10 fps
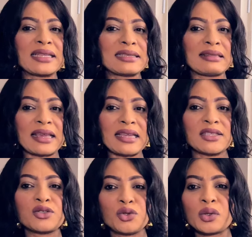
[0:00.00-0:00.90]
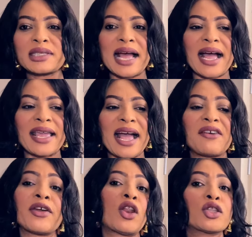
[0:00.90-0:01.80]
things. Note, I
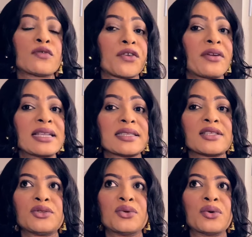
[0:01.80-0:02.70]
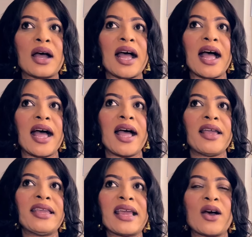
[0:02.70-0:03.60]
have a lot of fragrances, you know.
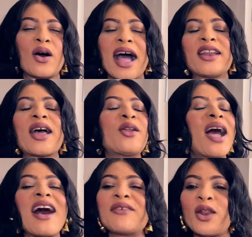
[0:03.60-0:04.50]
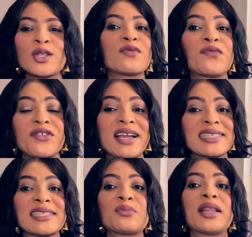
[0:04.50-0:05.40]
I don't have a lot of
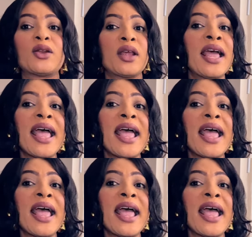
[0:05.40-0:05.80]
fragrances with a